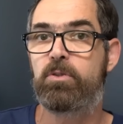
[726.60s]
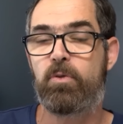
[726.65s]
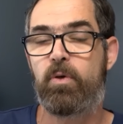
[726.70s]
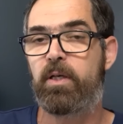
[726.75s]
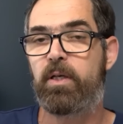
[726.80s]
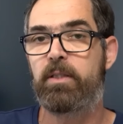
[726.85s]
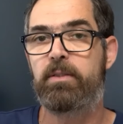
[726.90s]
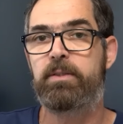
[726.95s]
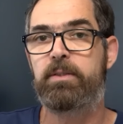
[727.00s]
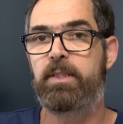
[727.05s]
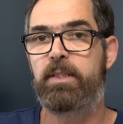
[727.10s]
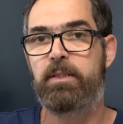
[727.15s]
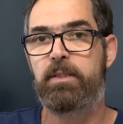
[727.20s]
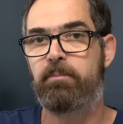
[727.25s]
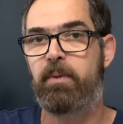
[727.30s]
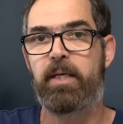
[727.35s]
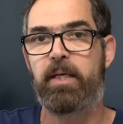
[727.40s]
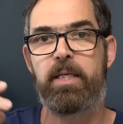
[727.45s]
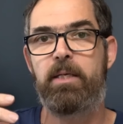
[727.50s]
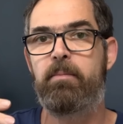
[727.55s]
So I can send
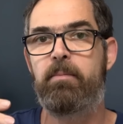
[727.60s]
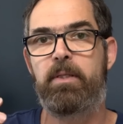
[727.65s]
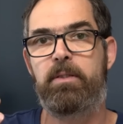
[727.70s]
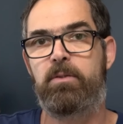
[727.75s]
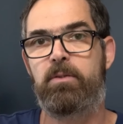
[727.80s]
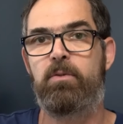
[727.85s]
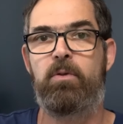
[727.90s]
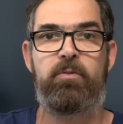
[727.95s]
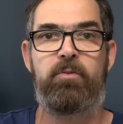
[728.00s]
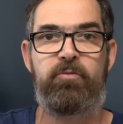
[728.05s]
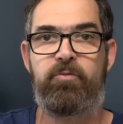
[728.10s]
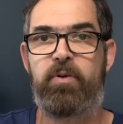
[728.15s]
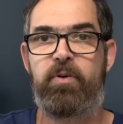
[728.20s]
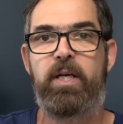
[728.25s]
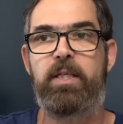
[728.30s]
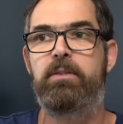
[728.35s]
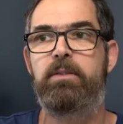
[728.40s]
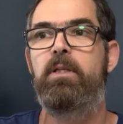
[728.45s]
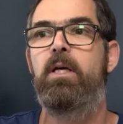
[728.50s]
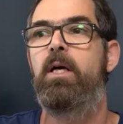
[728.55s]
it by email to a
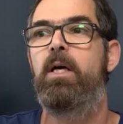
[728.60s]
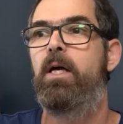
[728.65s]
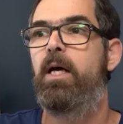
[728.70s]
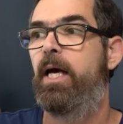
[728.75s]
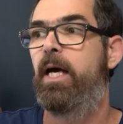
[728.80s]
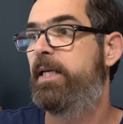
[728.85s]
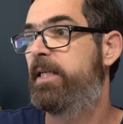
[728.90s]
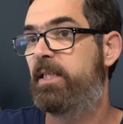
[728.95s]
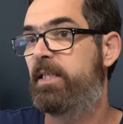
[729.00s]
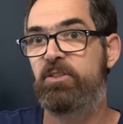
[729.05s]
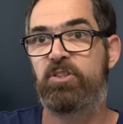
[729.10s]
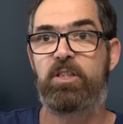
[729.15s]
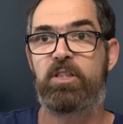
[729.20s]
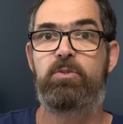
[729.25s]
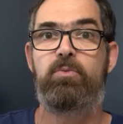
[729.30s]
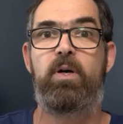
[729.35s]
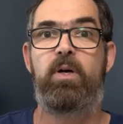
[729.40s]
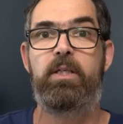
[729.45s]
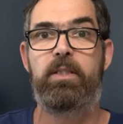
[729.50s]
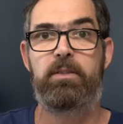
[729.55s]
friend and he can
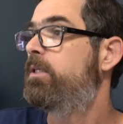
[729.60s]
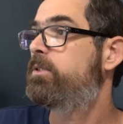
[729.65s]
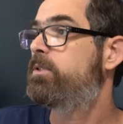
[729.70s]
just run it.